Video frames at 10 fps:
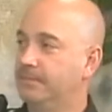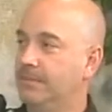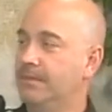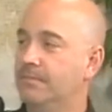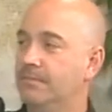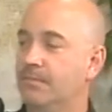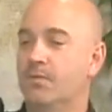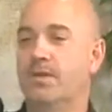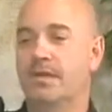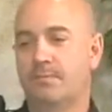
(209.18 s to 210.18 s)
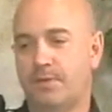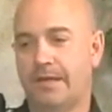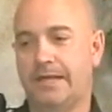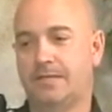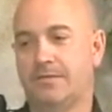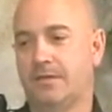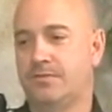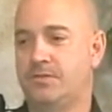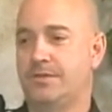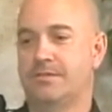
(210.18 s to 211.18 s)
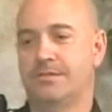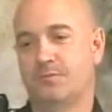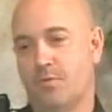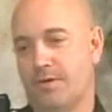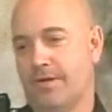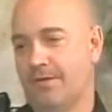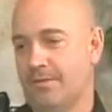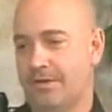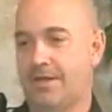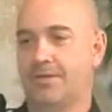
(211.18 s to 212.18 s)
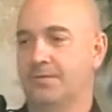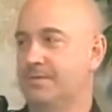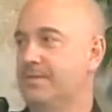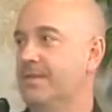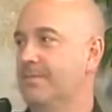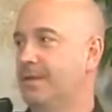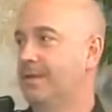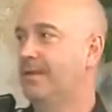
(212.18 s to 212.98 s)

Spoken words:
Yeah. But we get complaints, chickens in the morning, what kind of noises they make.